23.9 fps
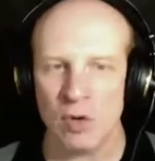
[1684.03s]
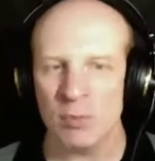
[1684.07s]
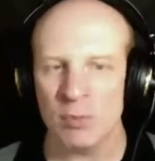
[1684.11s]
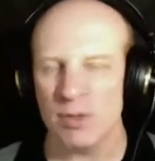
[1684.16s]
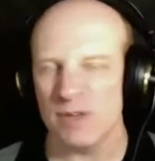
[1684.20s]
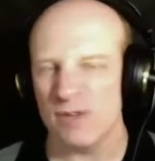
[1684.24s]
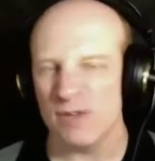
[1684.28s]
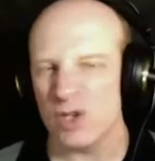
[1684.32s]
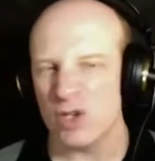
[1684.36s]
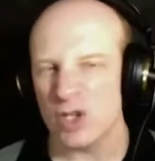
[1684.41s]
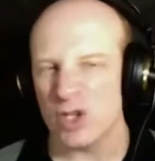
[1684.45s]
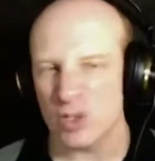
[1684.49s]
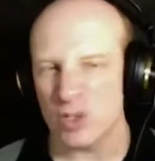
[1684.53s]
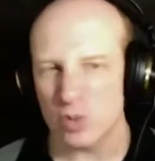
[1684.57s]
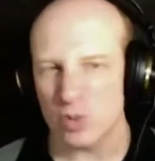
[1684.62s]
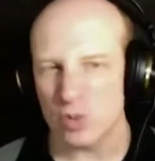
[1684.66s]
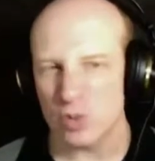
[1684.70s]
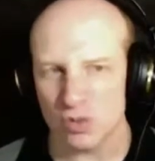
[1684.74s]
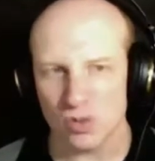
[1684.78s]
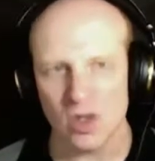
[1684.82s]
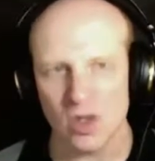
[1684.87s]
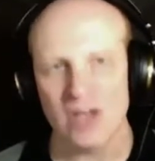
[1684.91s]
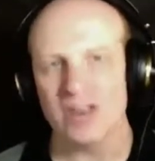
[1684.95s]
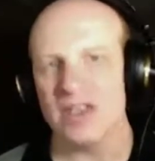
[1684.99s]
But if you just want to
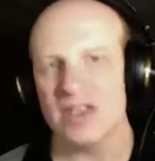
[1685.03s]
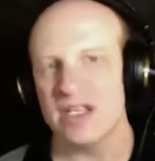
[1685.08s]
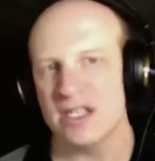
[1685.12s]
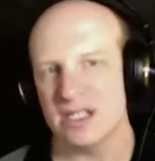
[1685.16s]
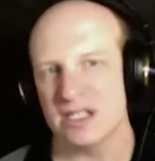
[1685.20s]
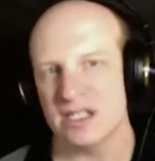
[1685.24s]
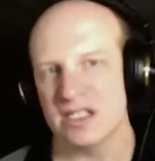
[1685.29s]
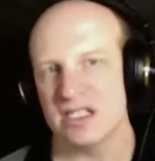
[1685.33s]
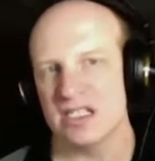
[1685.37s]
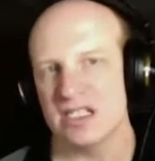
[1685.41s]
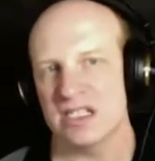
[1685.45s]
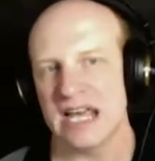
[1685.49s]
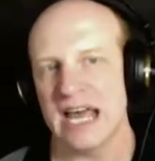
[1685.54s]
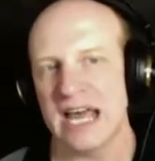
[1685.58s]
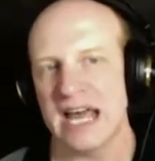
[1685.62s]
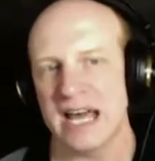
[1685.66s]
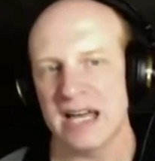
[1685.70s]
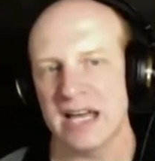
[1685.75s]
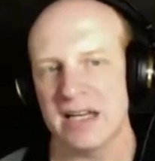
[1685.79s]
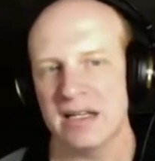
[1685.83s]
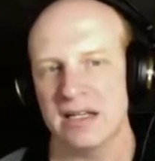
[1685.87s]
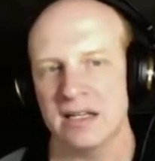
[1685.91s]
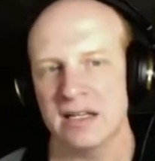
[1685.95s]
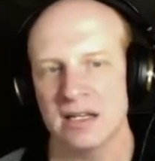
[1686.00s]
run this
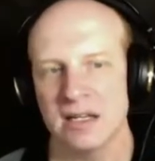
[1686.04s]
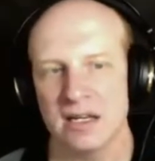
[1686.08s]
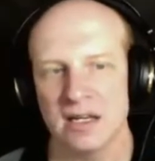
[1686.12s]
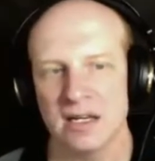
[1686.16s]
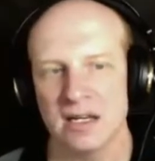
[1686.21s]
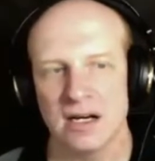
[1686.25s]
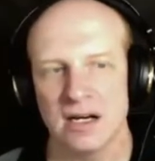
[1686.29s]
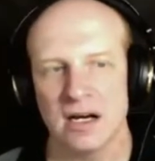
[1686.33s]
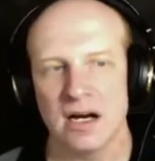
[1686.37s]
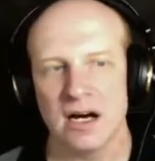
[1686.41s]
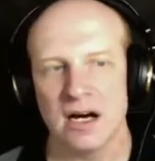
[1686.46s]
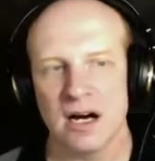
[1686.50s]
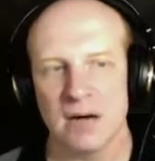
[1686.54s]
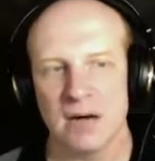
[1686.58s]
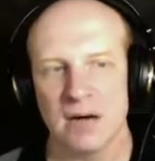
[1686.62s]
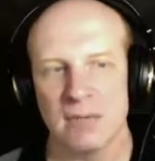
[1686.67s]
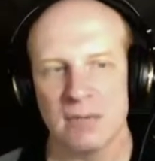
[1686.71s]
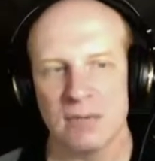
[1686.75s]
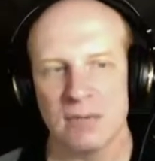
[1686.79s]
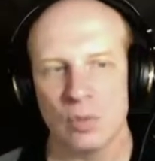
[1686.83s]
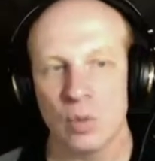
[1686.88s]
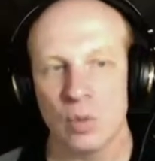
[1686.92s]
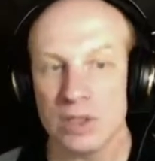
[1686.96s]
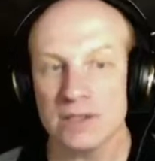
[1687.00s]
scan
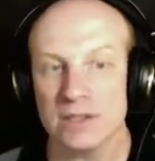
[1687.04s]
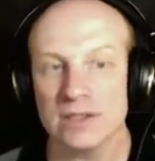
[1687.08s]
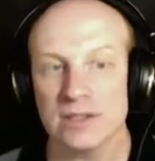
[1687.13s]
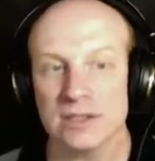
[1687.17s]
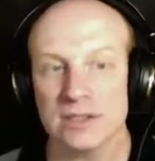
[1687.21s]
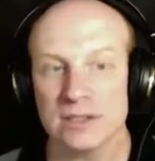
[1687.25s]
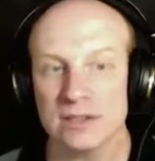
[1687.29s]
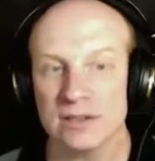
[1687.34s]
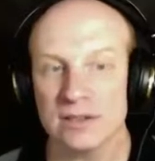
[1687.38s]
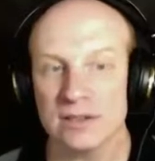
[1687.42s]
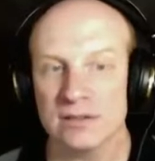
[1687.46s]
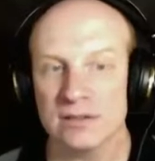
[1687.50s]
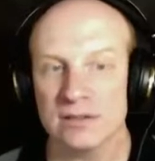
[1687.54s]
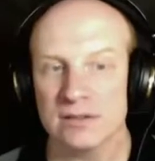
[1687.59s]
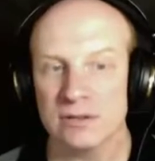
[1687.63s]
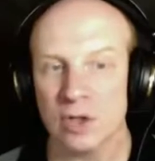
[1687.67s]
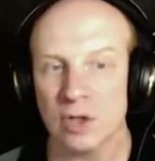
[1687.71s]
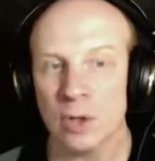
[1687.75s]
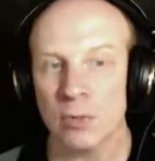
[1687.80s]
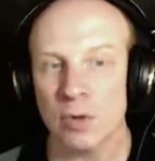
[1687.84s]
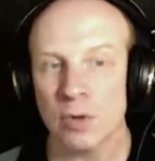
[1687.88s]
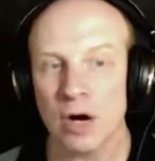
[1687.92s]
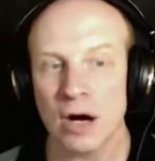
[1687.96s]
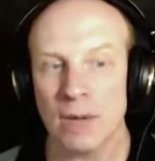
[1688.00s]
um, once,
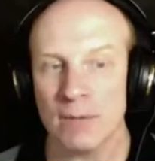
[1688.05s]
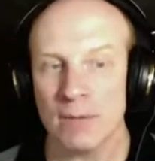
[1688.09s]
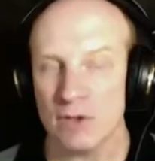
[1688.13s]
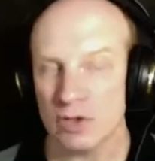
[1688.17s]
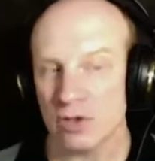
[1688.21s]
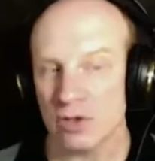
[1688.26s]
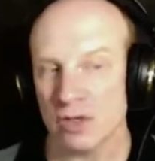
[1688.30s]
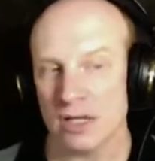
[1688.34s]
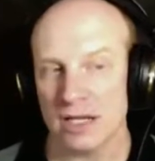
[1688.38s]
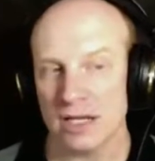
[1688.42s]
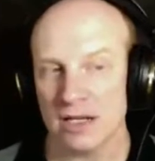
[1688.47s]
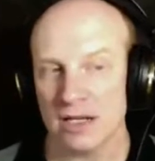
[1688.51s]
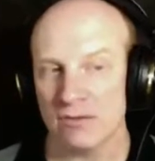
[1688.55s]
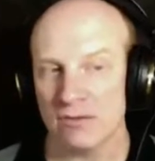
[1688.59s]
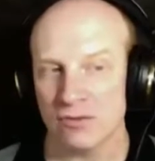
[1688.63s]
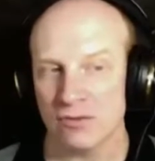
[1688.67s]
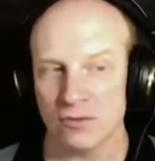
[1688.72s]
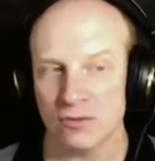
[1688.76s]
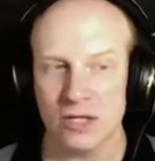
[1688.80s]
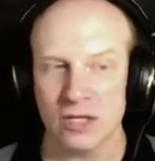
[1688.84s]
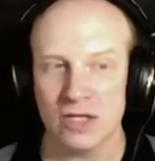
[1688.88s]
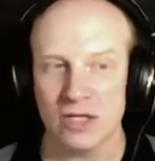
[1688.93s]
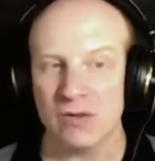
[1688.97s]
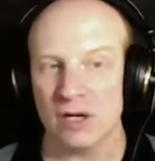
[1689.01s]
no problem. It's sort of like
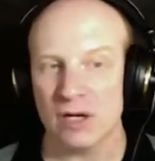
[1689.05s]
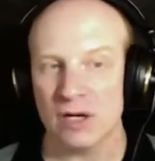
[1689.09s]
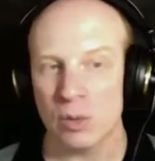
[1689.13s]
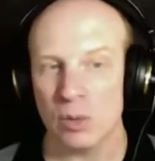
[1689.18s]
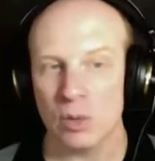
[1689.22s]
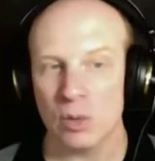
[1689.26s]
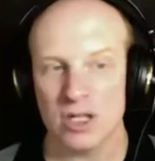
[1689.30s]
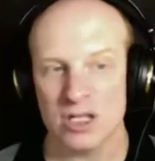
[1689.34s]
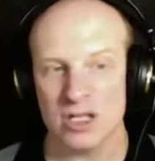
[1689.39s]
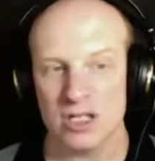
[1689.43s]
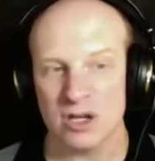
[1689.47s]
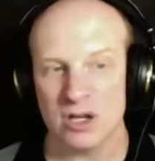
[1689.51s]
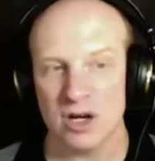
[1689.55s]
free to run it once.